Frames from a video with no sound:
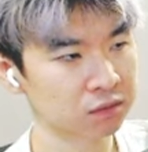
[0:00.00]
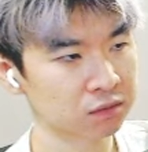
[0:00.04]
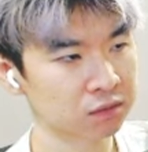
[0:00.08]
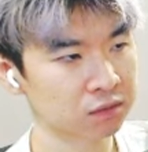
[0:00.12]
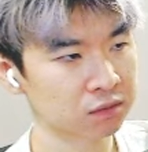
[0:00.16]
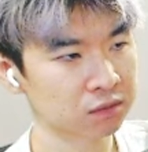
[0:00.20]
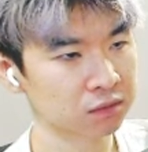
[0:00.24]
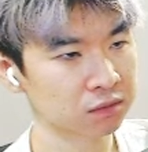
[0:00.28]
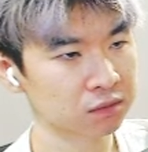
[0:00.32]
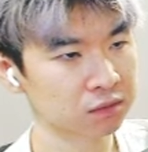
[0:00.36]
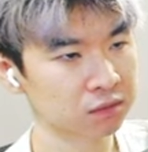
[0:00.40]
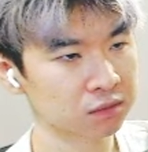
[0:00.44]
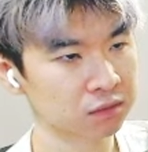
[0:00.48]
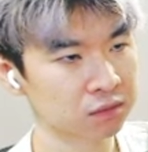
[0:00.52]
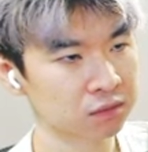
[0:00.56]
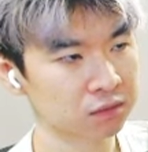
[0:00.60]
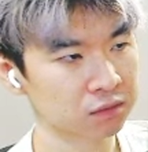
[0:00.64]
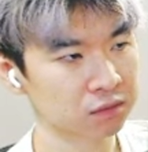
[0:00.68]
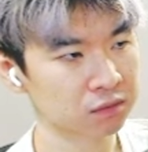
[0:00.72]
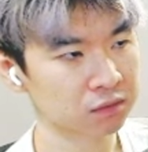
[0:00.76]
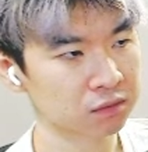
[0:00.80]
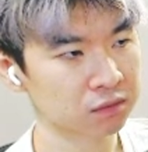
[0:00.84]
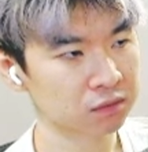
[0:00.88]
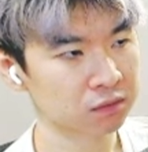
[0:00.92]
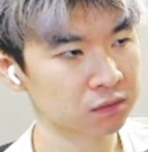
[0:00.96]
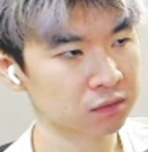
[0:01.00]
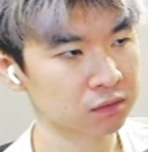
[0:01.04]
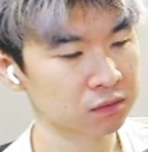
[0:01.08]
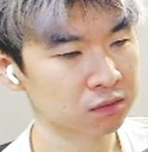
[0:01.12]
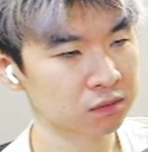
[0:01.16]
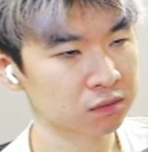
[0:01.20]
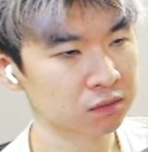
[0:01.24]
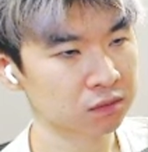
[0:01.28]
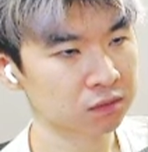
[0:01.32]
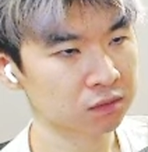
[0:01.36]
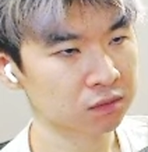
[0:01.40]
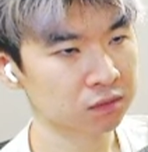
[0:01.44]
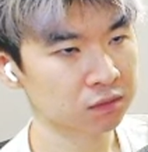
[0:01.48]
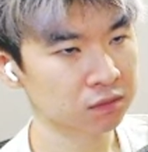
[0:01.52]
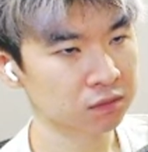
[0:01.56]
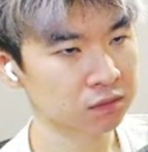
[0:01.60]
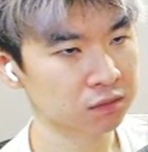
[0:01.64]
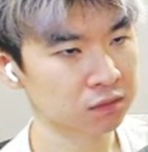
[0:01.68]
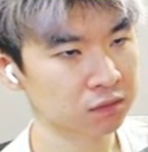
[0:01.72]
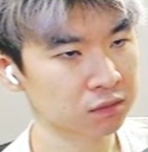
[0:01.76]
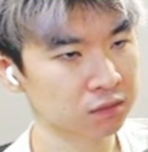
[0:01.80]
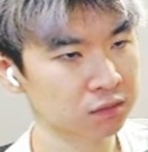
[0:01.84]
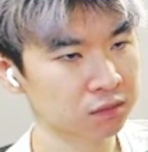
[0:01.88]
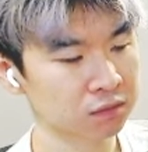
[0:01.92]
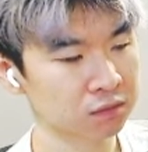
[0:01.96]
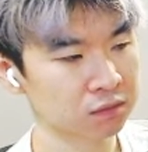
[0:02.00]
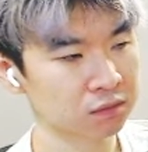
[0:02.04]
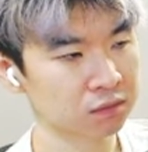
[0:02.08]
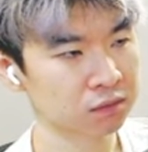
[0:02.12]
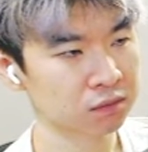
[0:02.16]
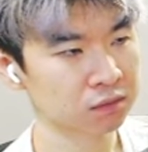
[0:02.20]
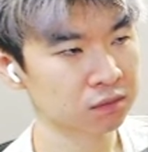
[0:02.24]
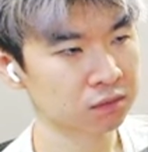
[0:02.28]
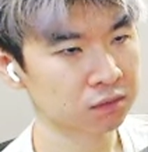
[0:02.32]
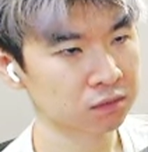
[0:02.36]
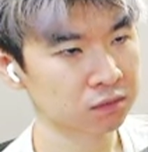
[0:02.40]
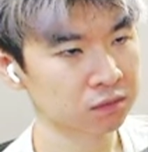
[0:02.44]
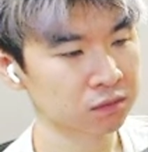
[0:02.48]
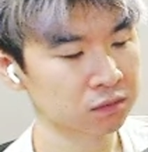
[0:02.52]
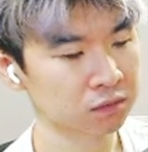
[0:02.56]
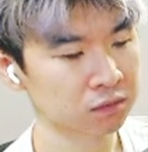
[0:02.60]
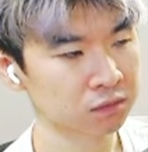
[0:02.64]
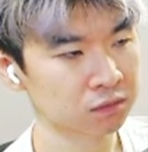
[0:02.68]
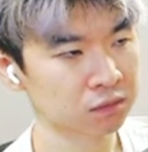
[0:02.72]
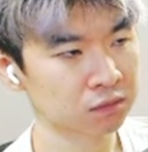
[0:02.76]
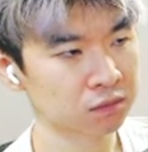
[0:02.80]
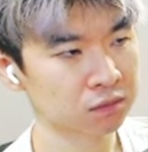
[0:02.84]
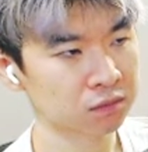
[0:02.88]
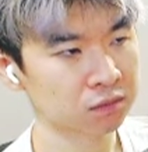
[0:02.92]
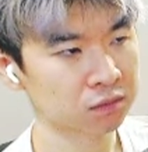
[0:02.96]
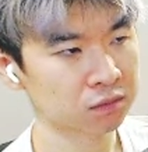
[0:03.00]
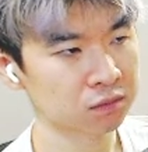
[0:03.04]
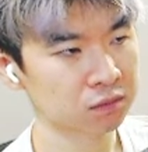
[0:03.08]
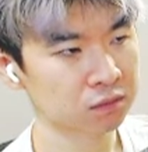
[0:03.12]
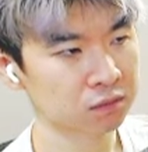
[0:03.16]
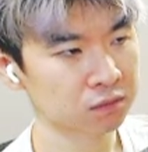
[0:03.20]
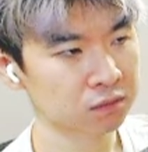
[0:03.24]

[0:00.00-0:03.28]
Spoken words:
The person shown says nothing.